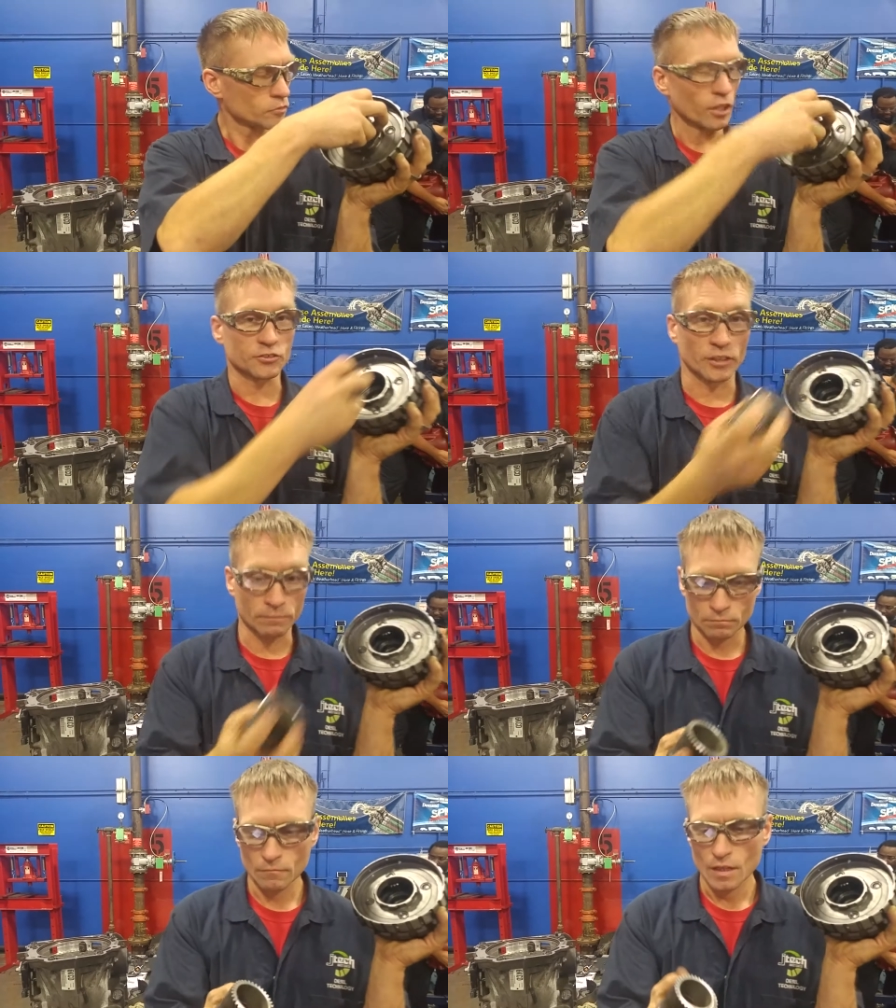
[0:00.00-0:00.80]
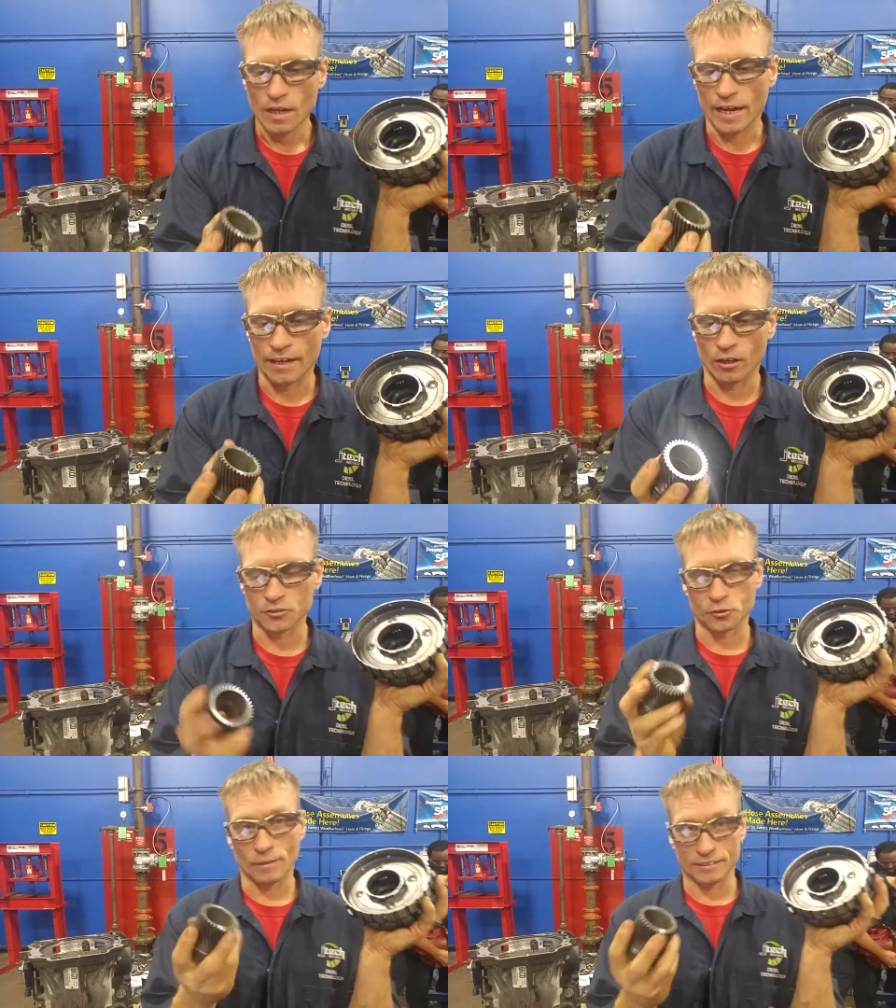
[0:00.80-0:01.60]
touching, and it
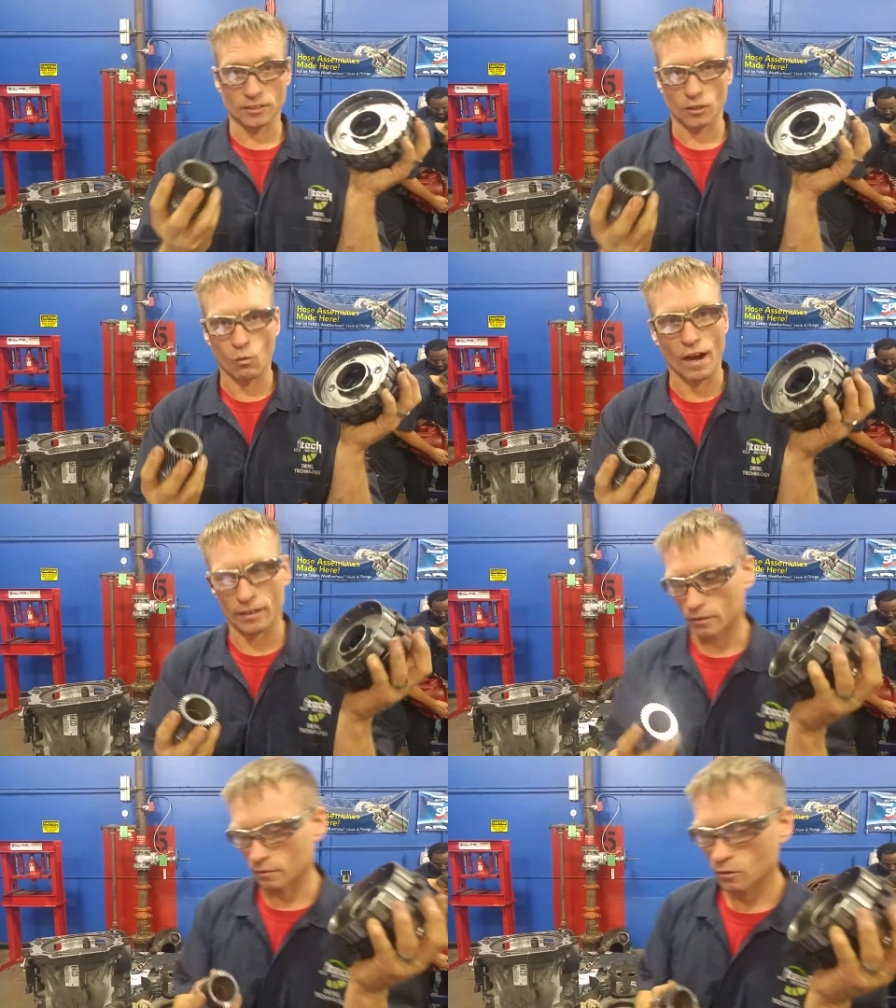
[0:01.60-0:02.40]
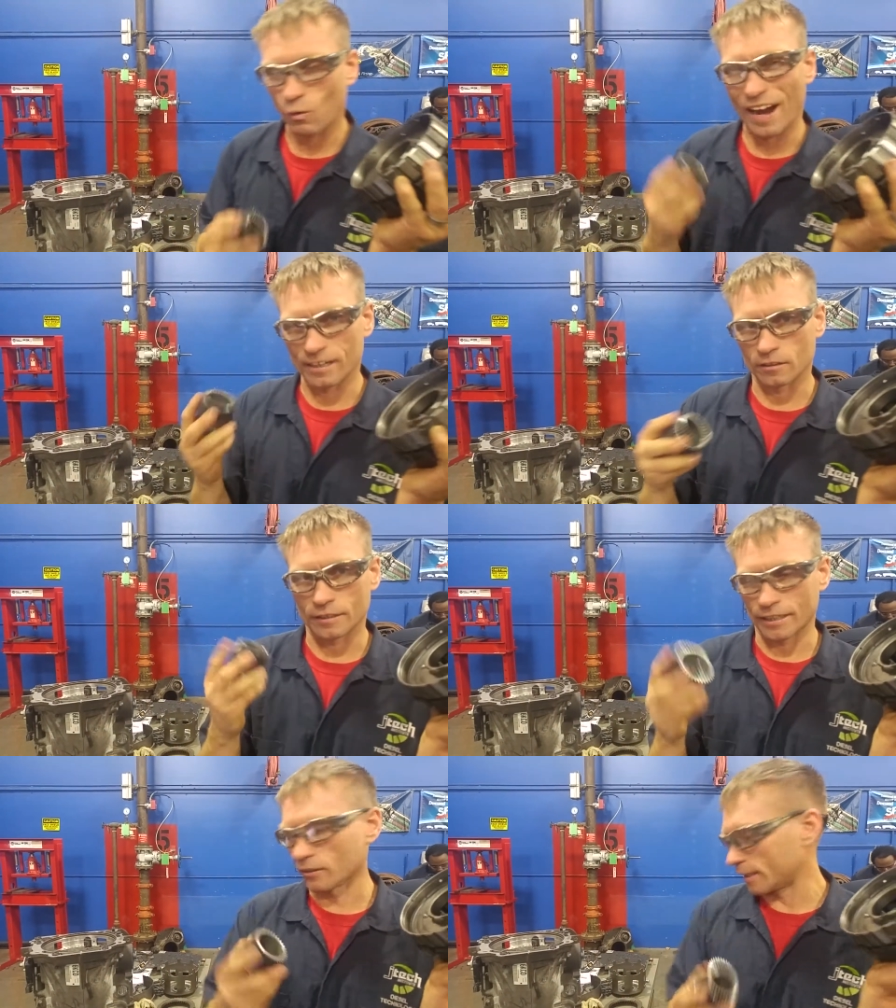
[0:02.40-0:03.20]
also makes it a quieter, quieter
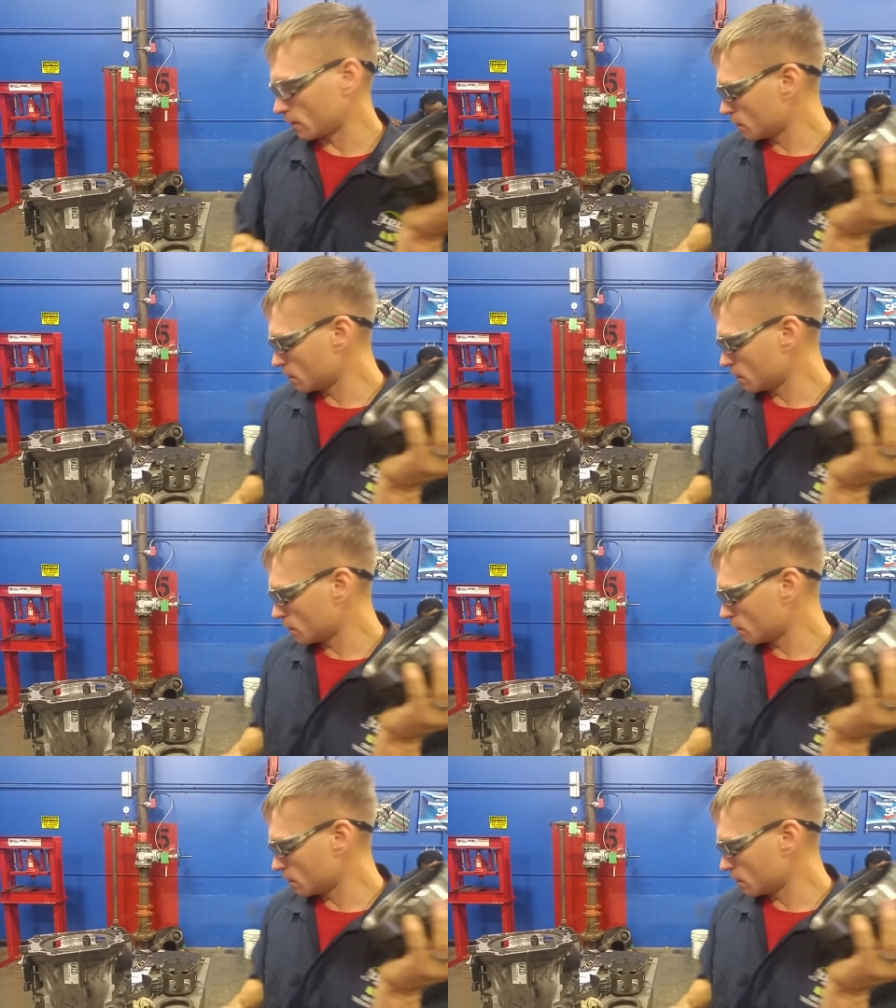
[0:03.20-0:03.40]
gearing.